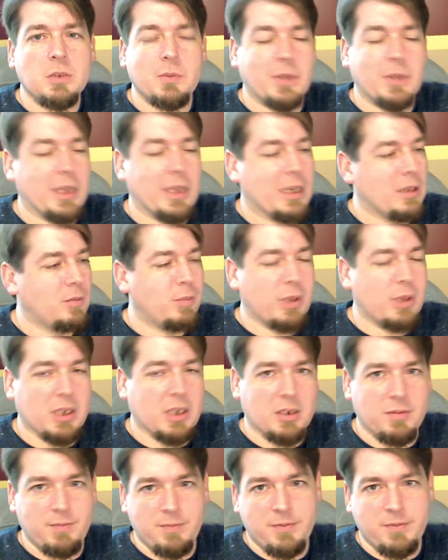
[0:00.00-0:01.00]
I can pick
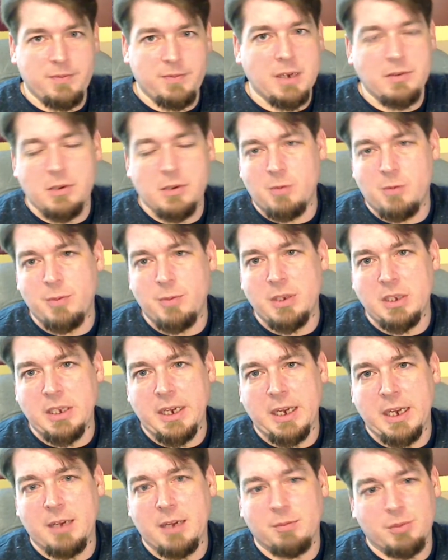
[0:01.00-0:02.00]
500
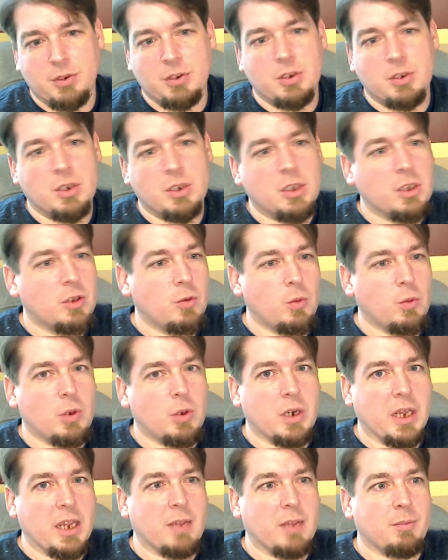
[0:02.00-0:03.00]
milliamps, 1
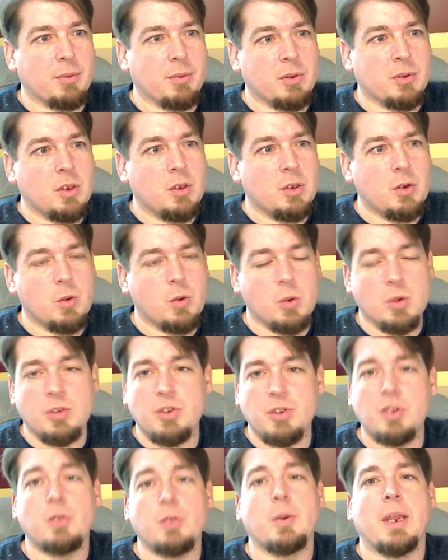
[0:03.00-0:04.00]
amp, or
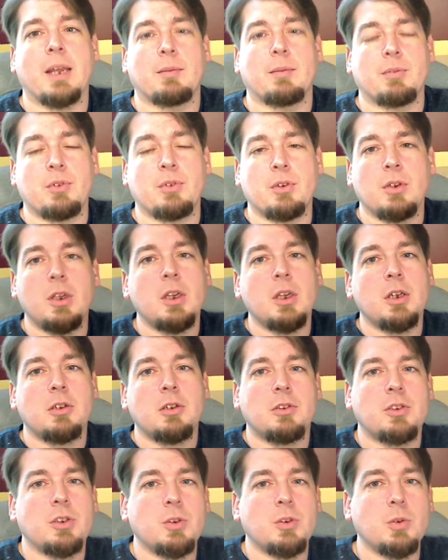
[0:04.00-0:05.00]
2 amps
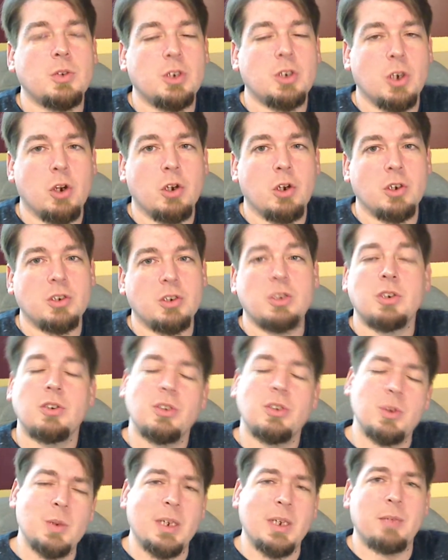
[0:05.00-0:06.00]
to charge.
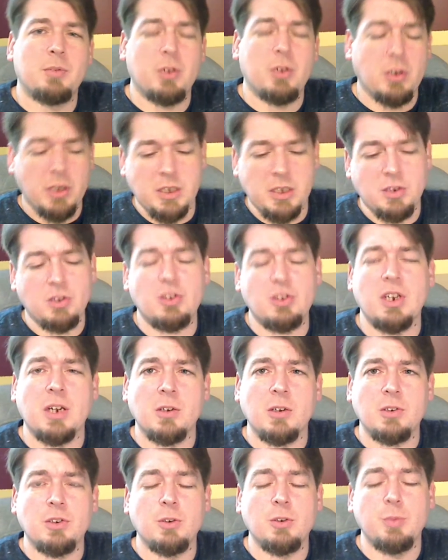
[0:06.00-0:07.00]
2 amps only in the center
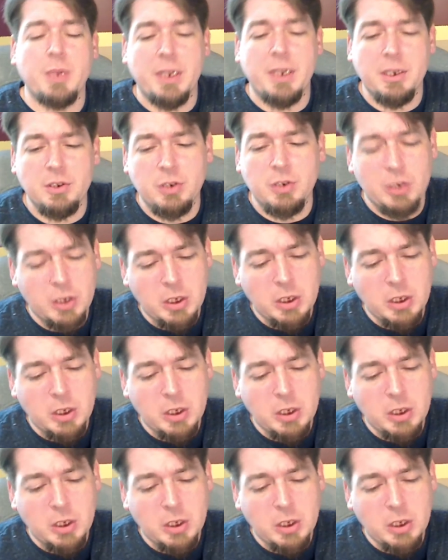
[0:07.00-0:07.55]
2 bays.